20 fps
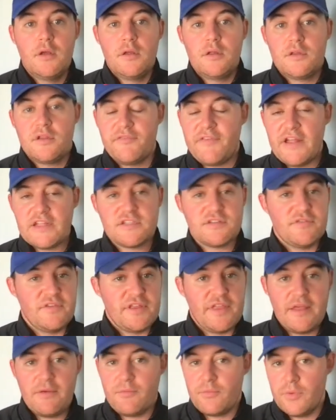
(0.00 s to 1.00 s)
Defensively,
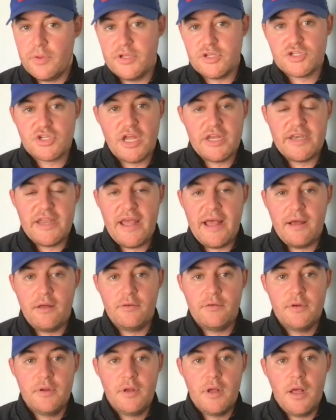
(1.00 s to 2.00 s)
they really shut
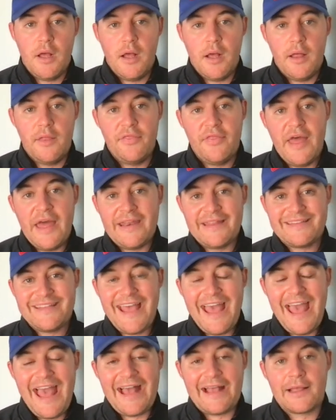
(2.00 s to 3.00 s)
down that
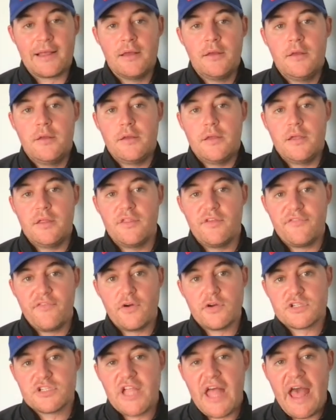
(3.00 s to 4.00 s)
attack in the
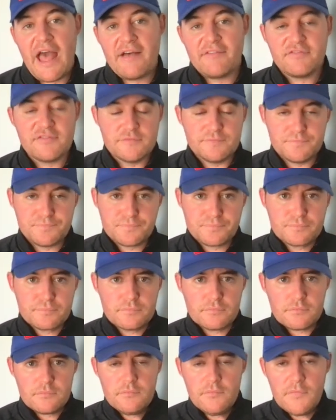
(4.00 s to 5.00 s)
first half.
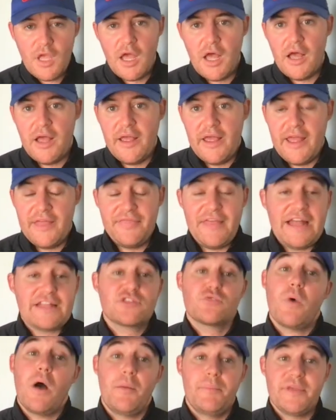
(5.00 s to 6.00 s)
And
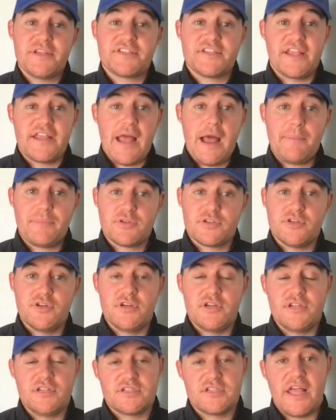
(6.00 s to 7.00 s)
that's while missing
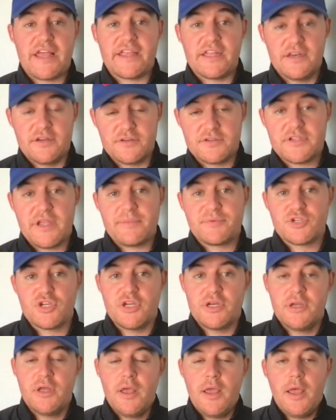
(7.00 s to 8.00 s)
opportunities like an
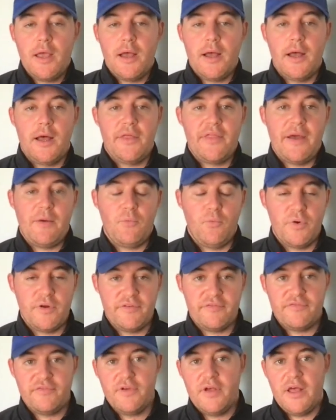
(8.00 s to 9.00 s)
interception that would
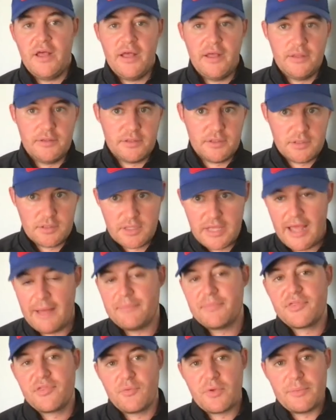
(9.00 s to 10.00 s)
have
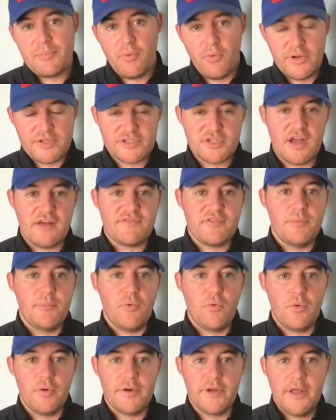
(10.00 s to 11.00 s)
kept 3 points off the
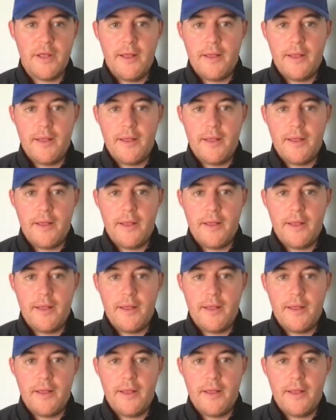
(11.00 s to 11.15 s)
board.